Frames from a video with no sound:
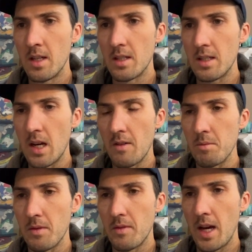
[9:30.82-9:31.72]
stock
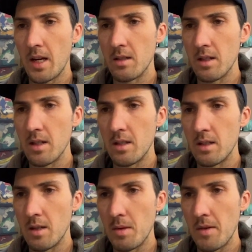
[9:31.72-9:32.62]
from the factory.
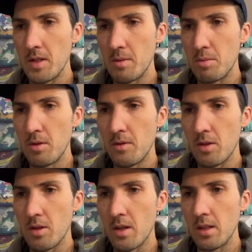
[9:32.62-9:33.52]
We have these beautiful
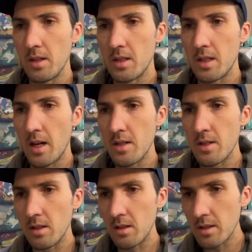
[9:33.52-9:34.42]
Hercules tires,
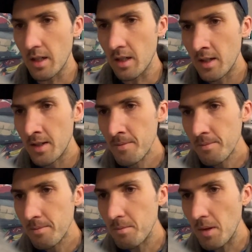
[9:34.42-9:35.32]
and it looks like
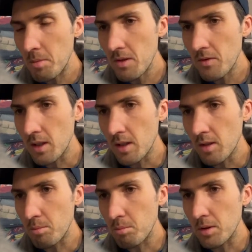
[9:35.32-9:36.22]
maybe even a
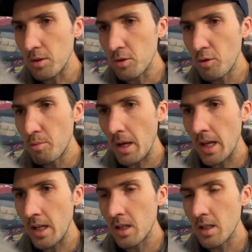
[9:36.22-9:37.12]
little blue
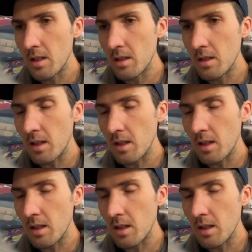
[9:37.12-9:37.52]
painted